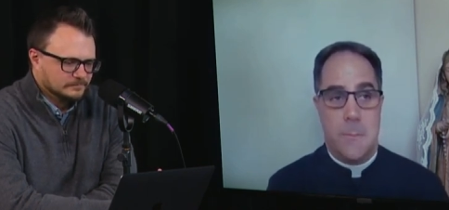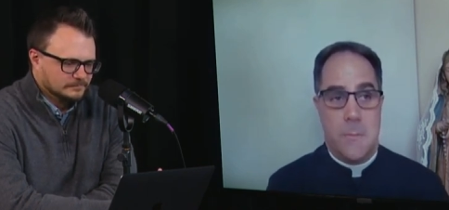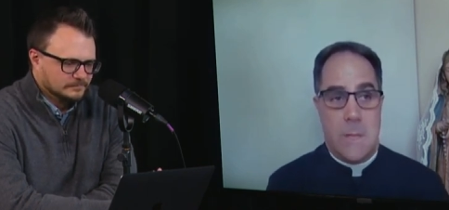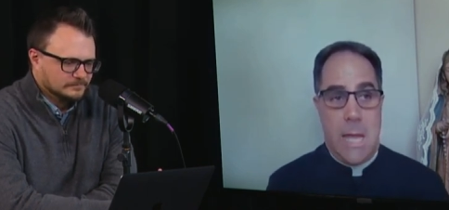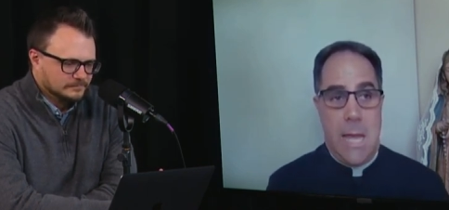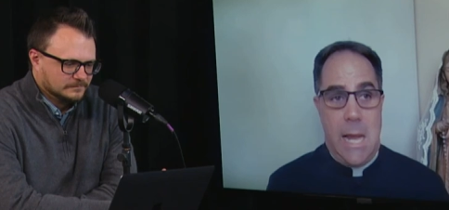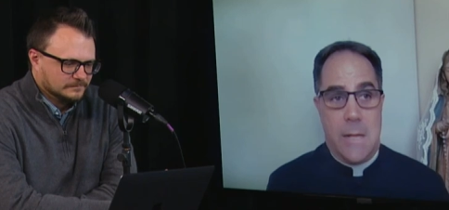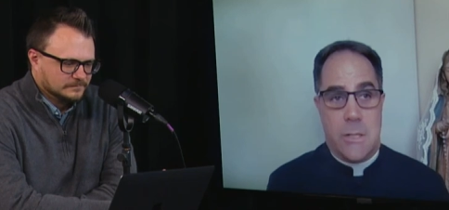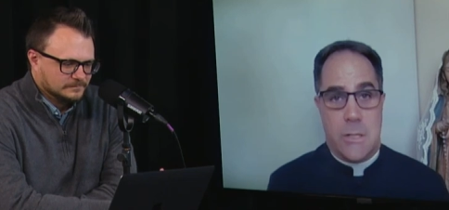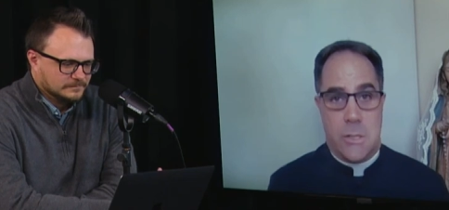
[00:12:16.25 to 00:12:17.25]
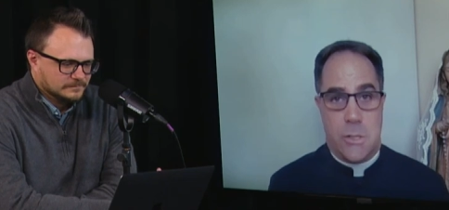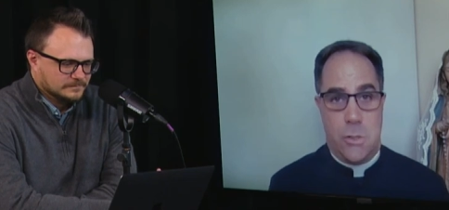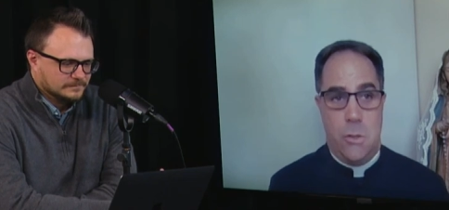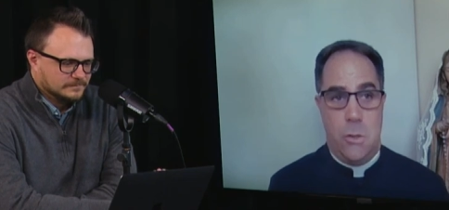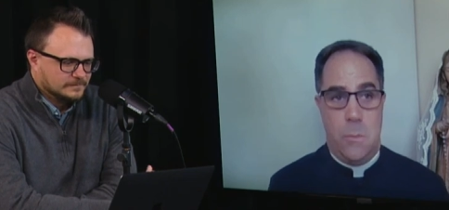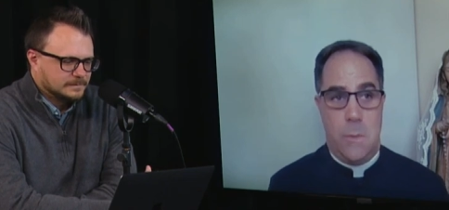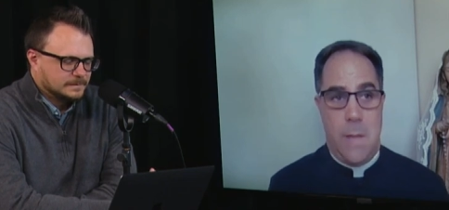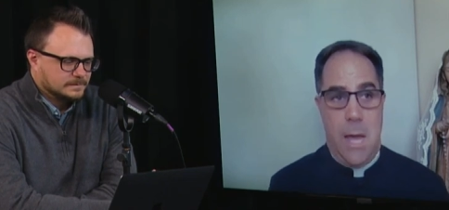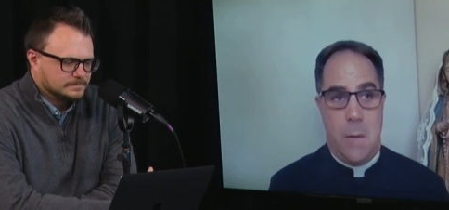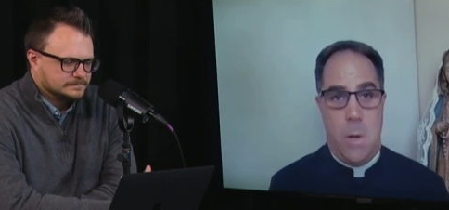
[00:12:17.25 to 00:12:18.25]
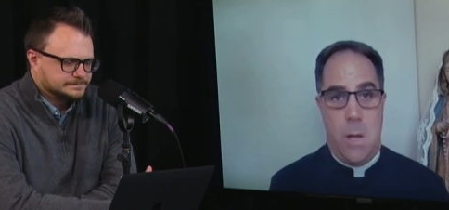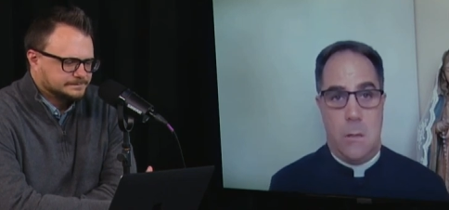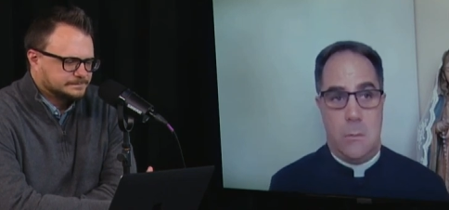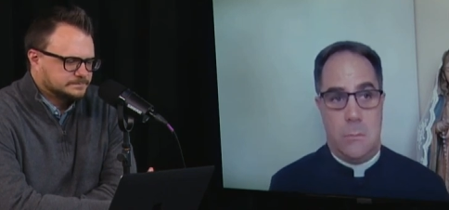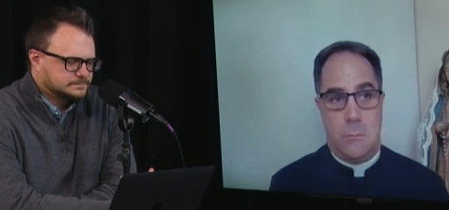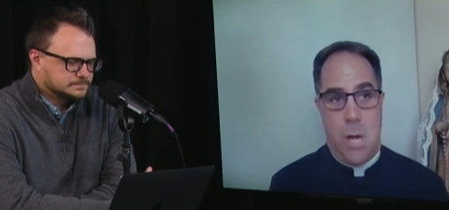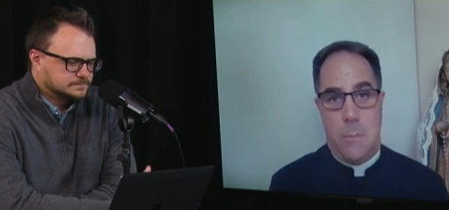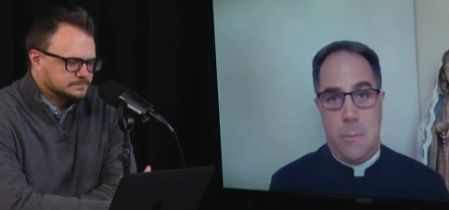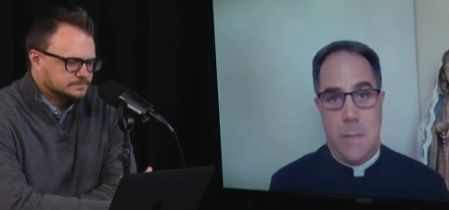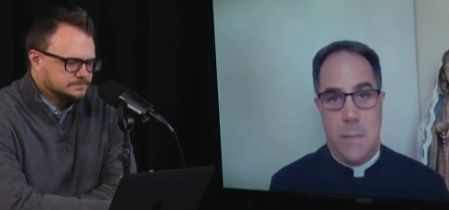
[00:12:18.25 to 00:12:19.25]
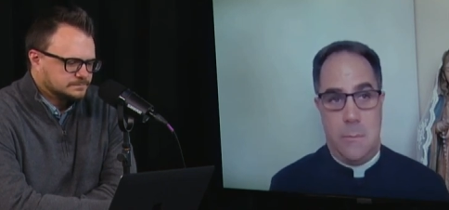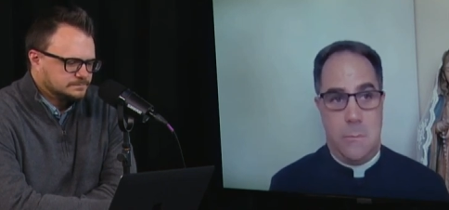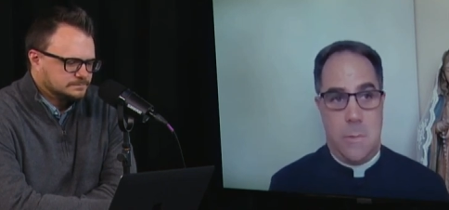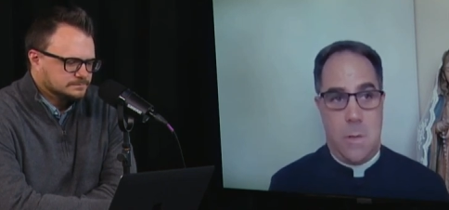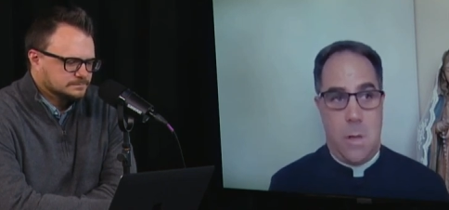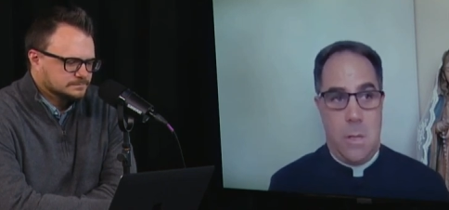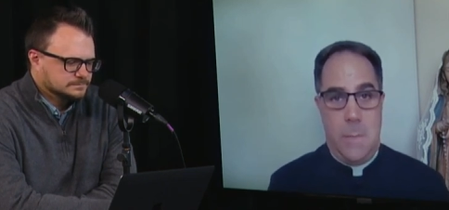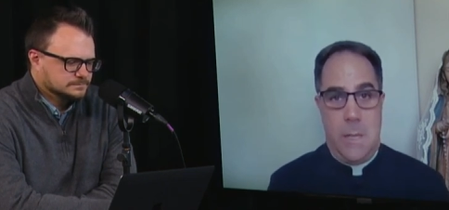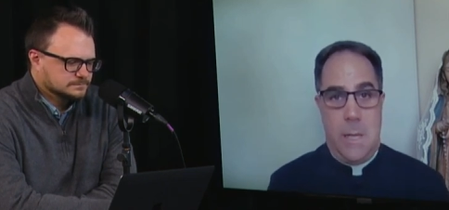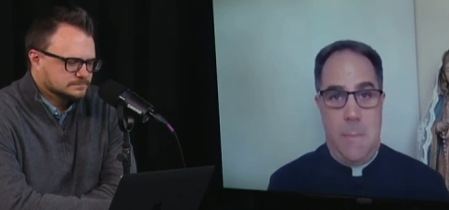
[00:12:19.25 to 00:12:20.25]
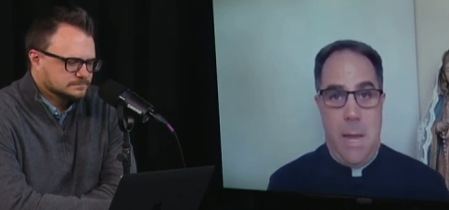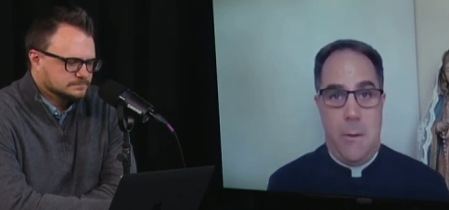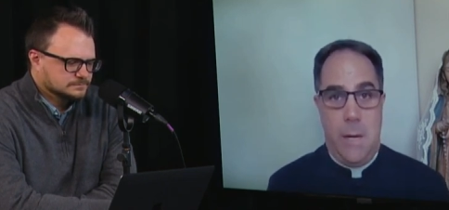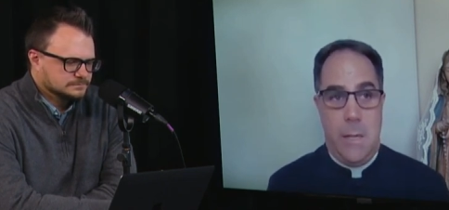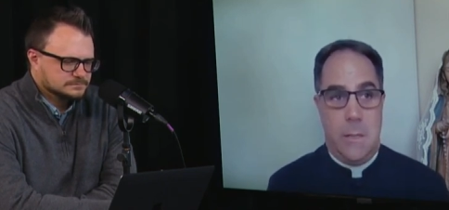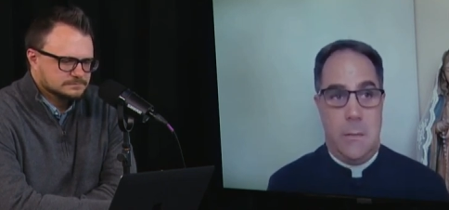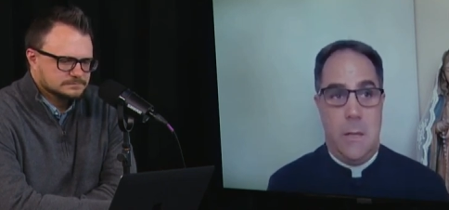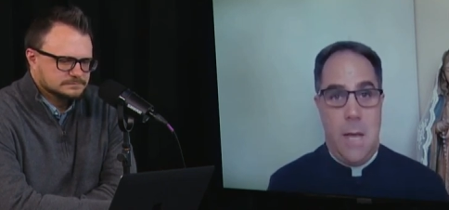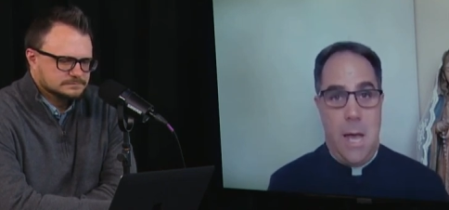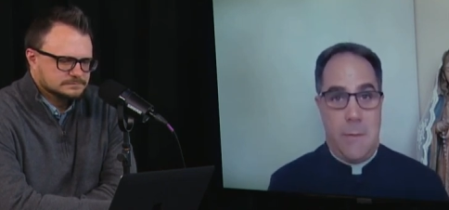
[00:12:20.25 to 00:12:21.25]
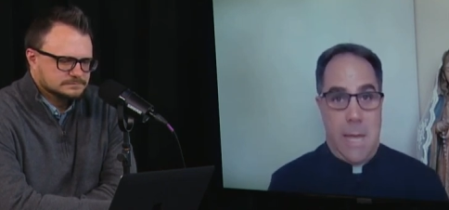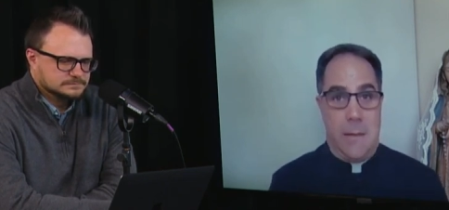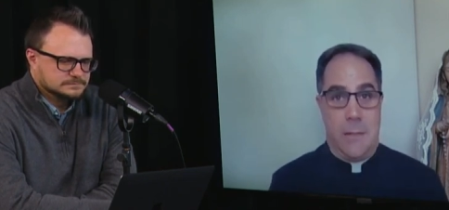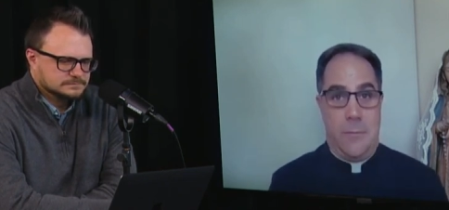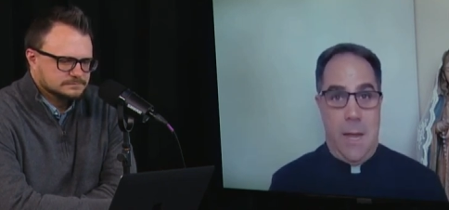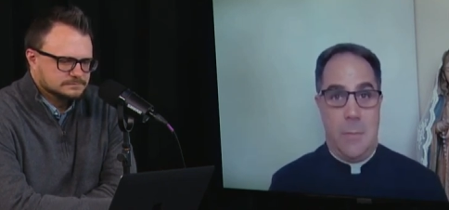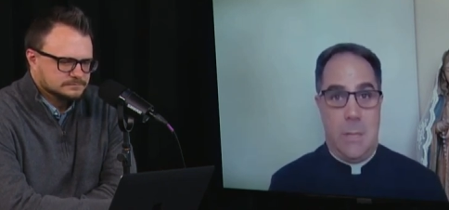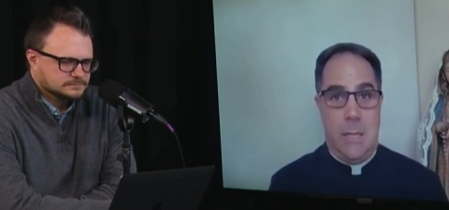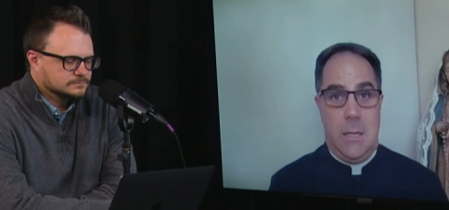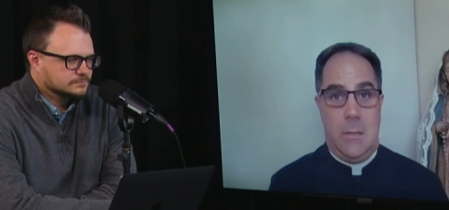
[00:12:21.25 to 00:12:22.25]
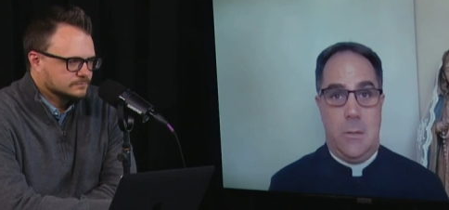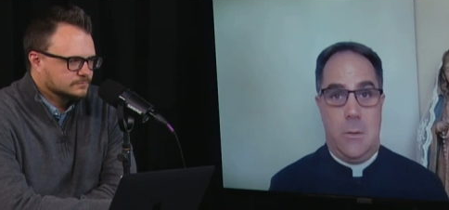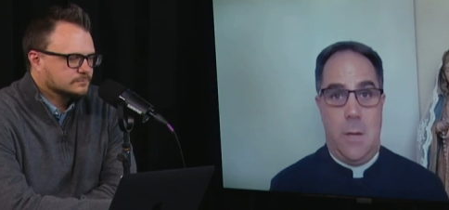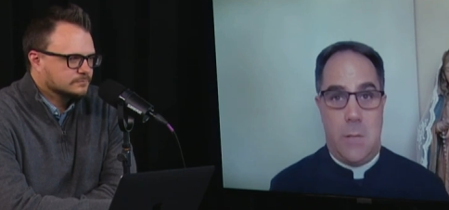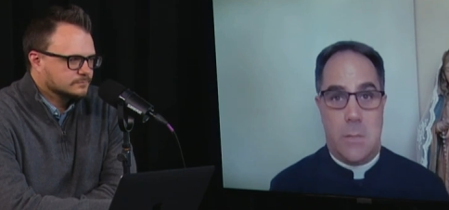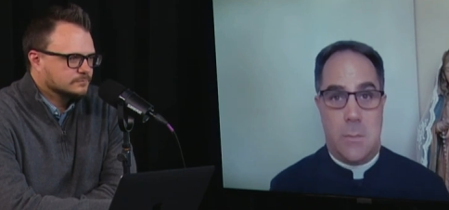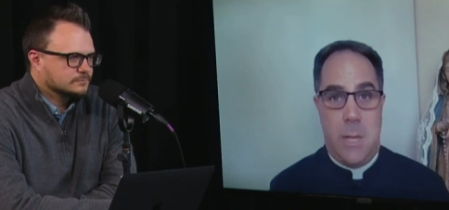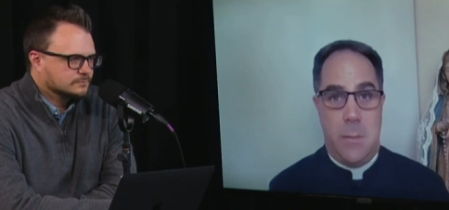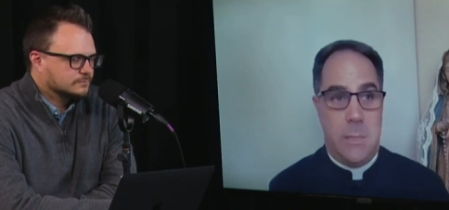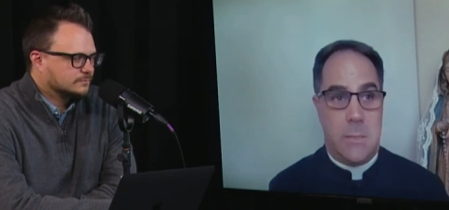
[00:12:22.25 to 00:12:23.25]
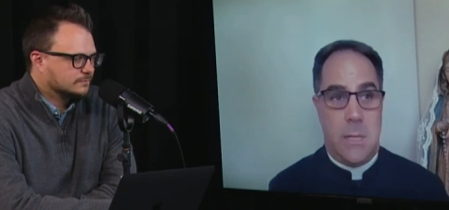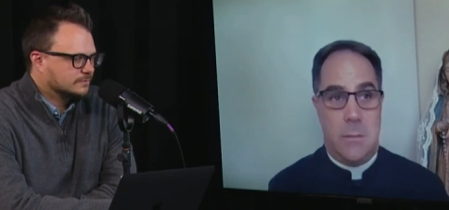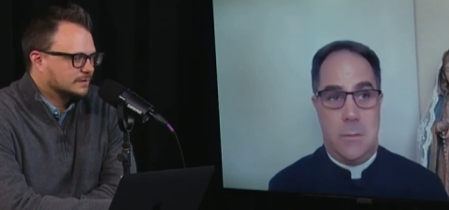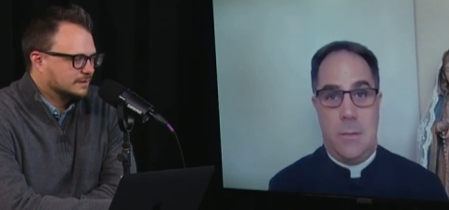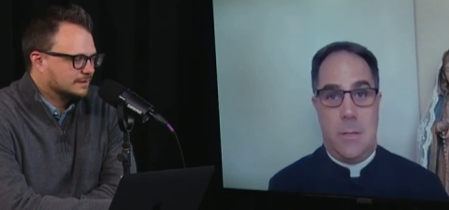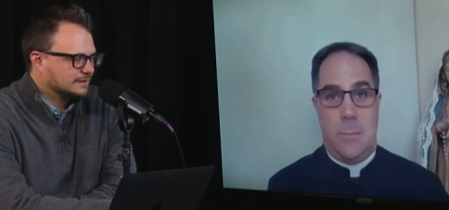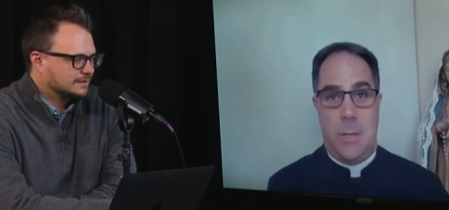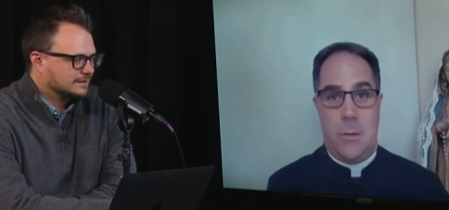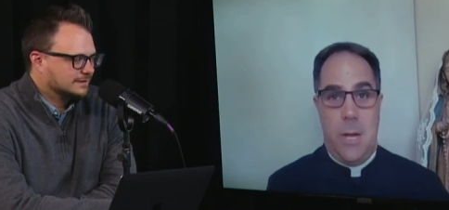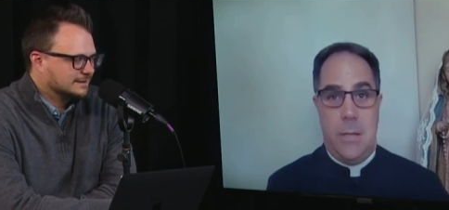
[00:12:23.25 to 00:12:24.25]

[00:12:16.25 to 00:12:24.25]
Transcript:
Speaker 1: And I just assumed that, well, probably calling me to get married and have a Catholic family and, you know, have lots of babies, that, yeah, that'd be great.